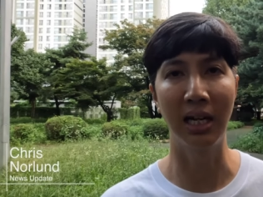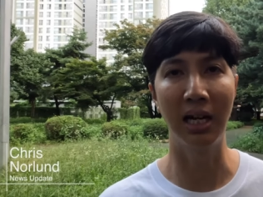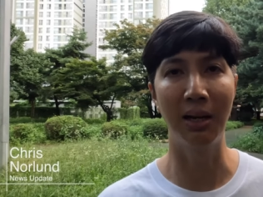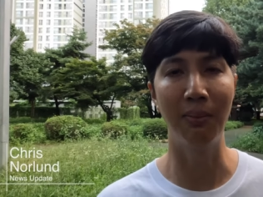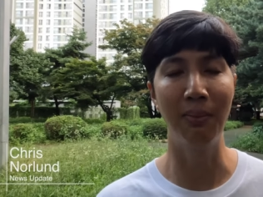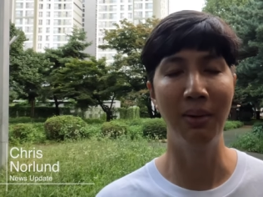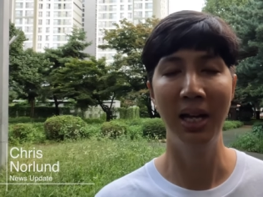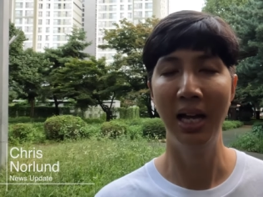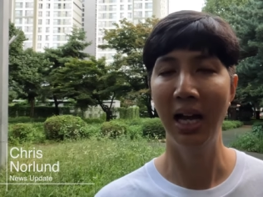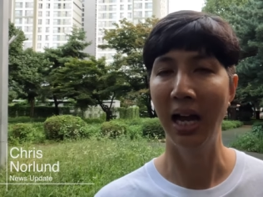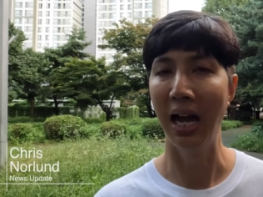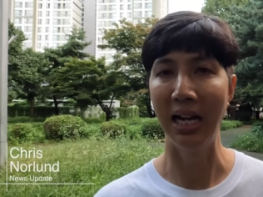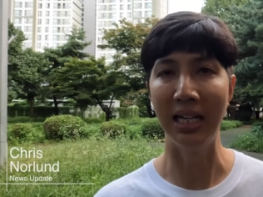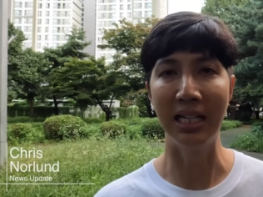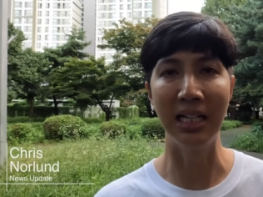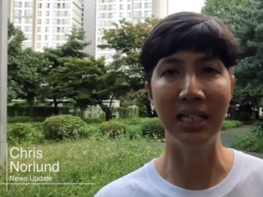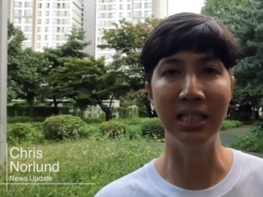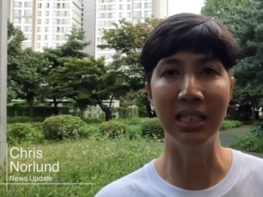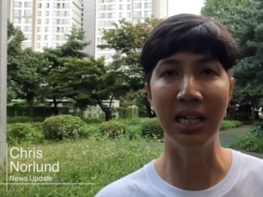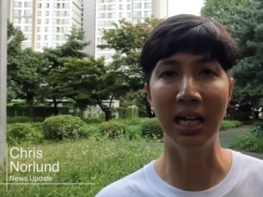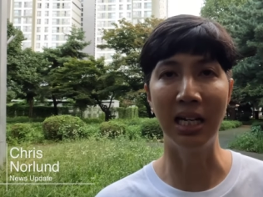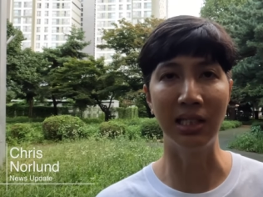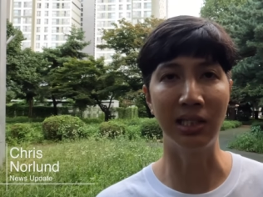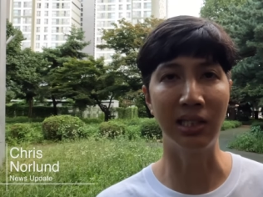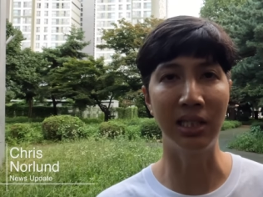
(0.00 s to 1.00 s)
Um, I did
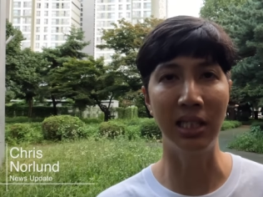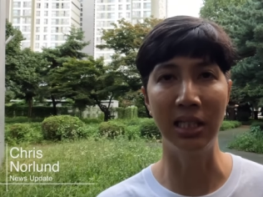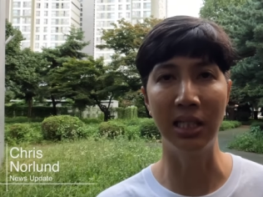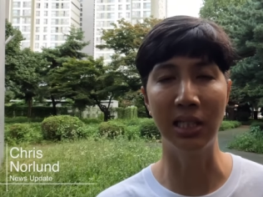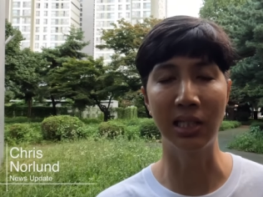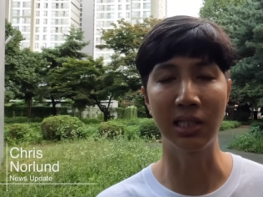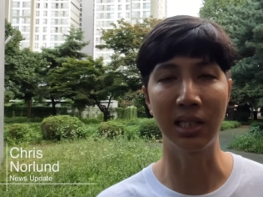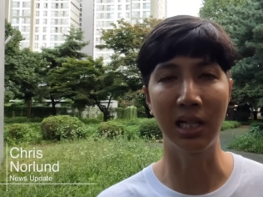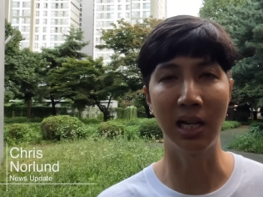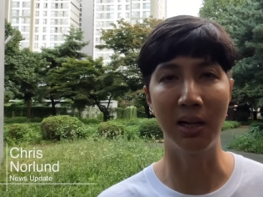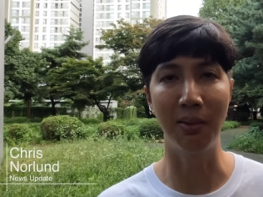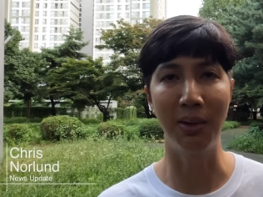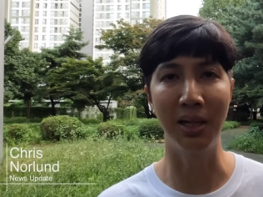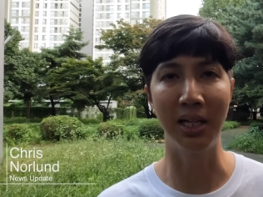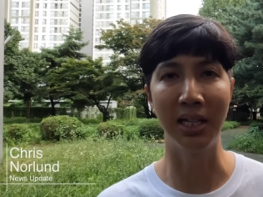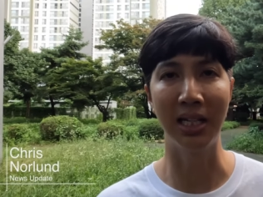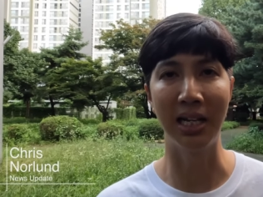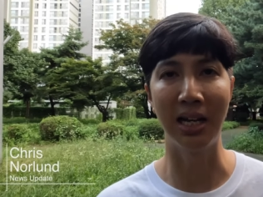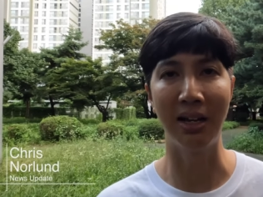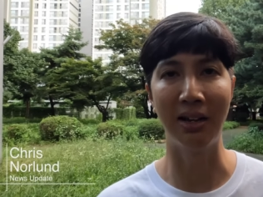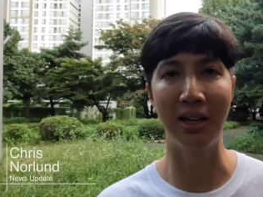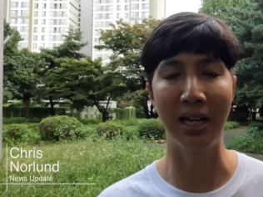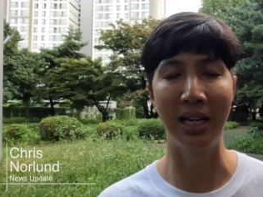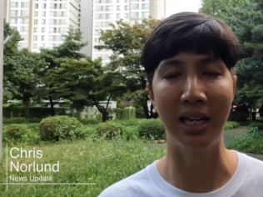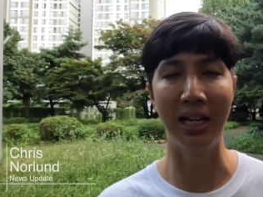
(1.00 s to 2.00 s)
not see this coming,
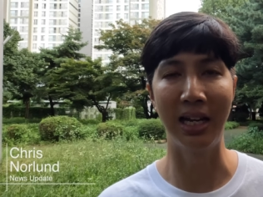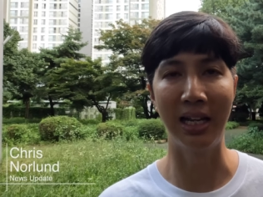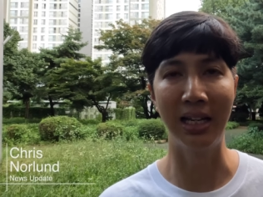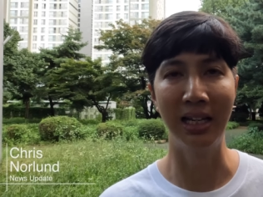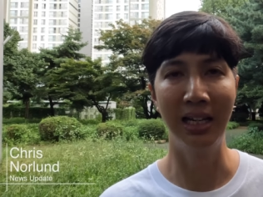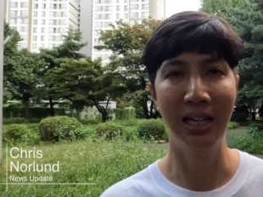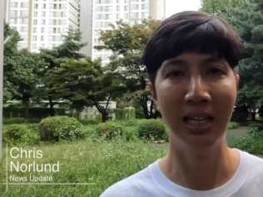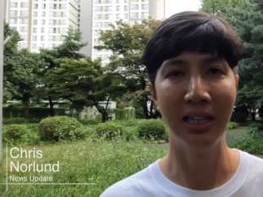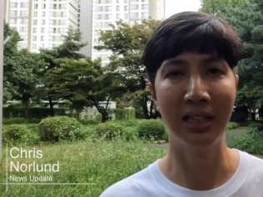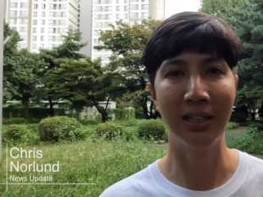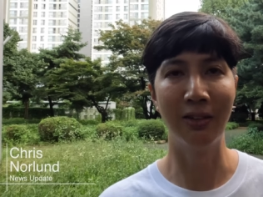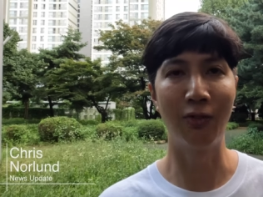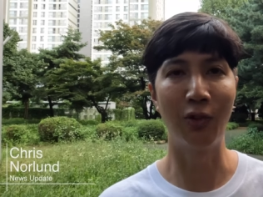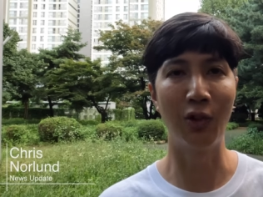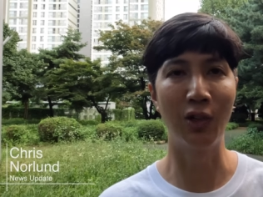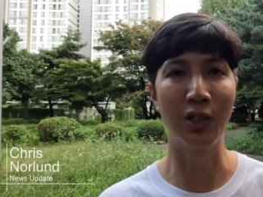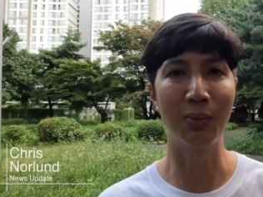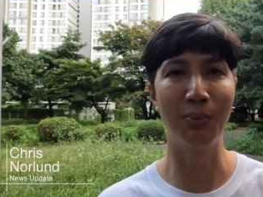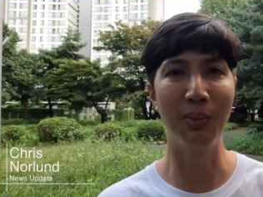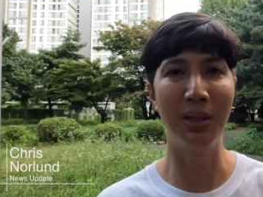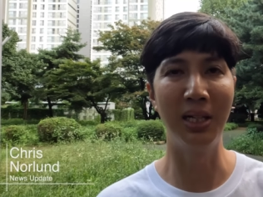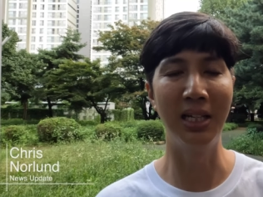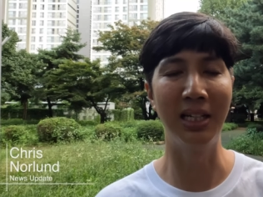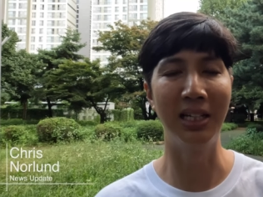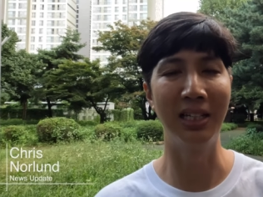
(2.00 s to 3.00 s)
and I, and I the
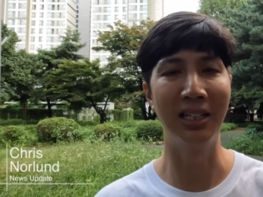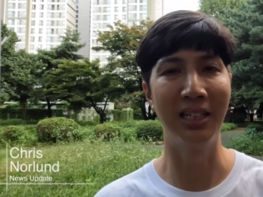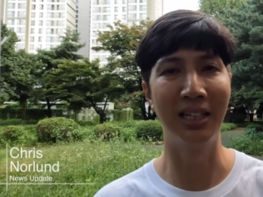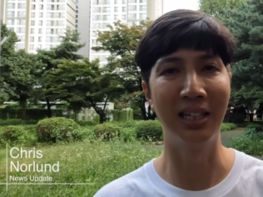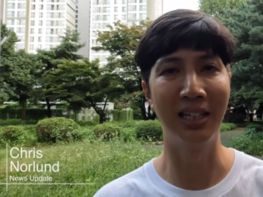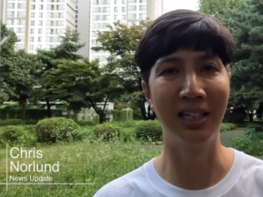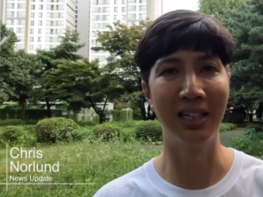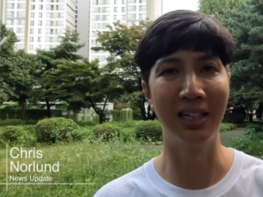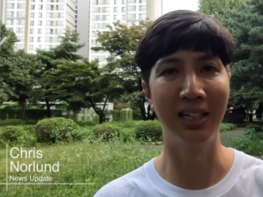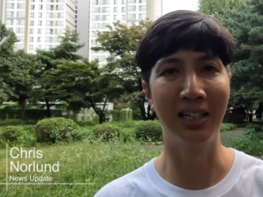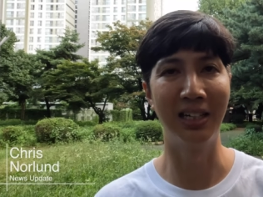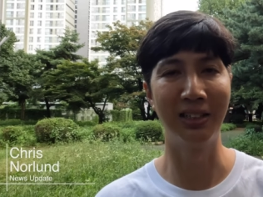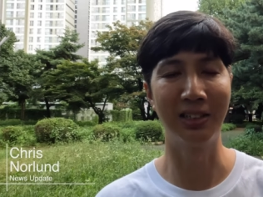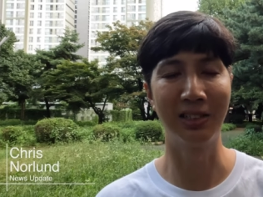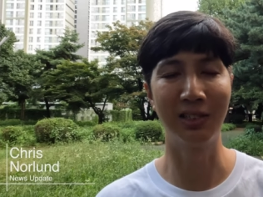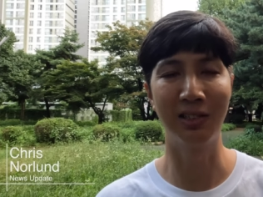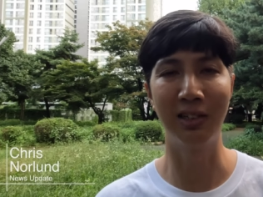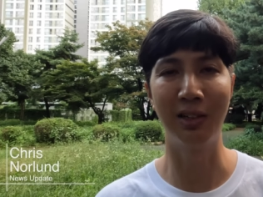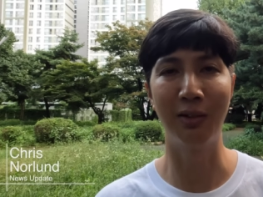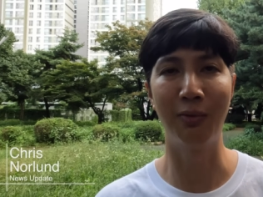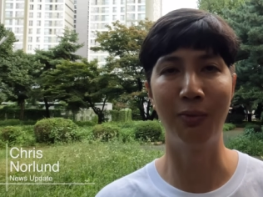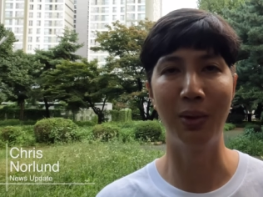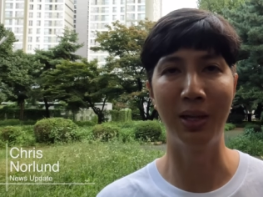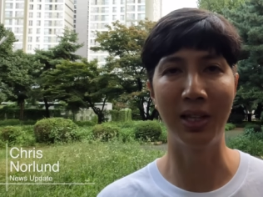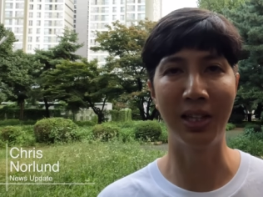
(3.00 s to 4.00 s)
first media uh,
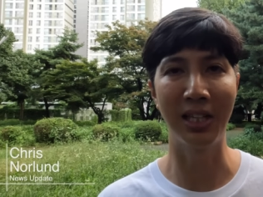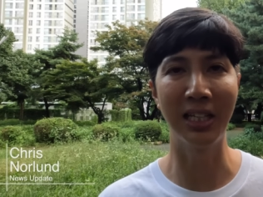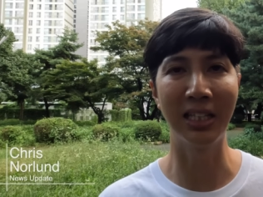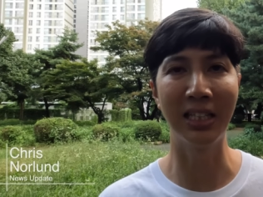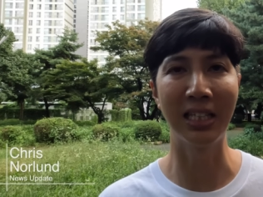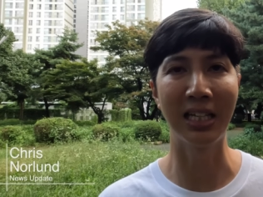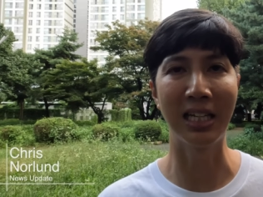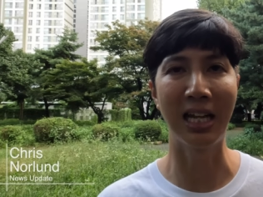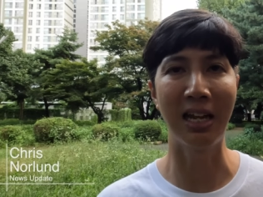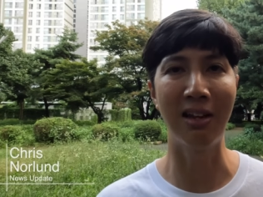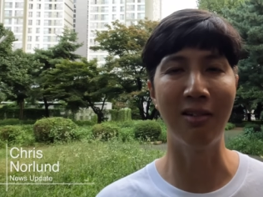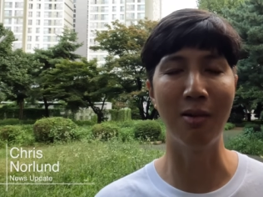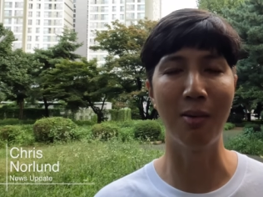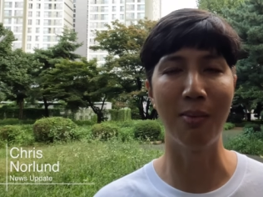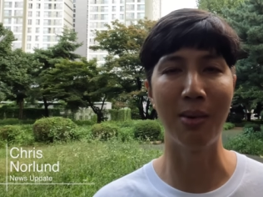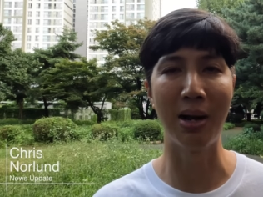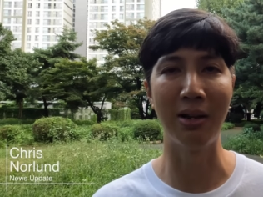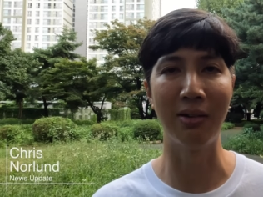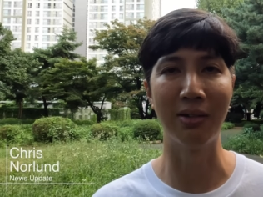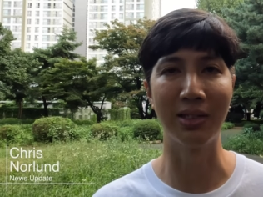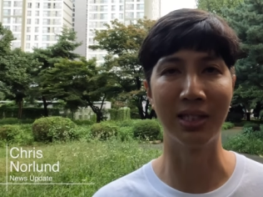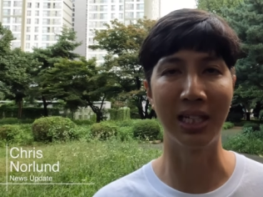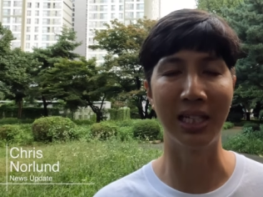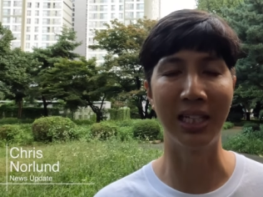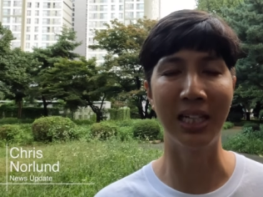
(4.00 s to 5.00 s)
sort of thing that came to my
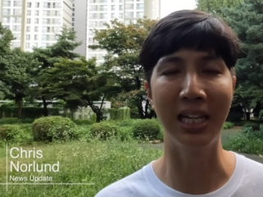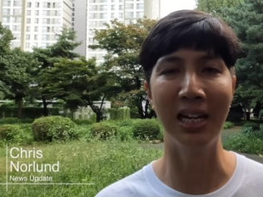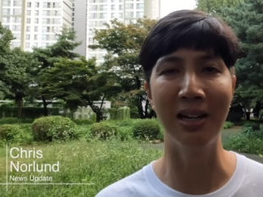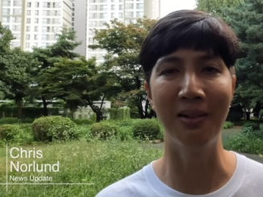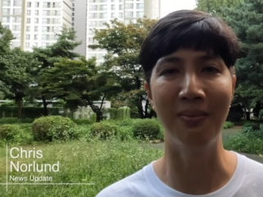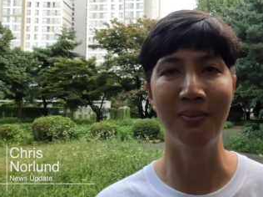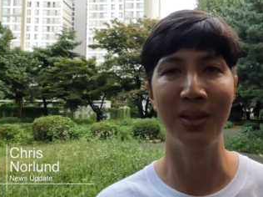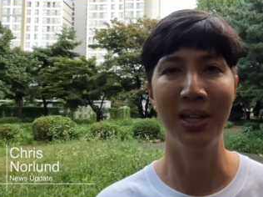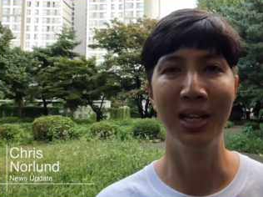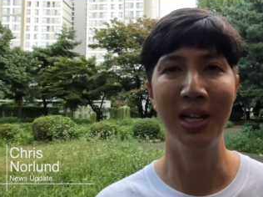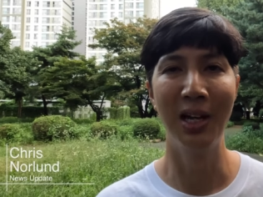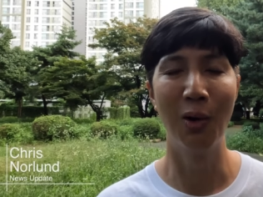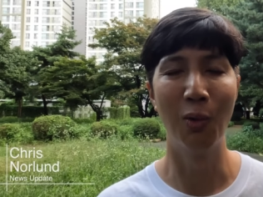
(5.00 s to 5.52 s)
mind was like, yep,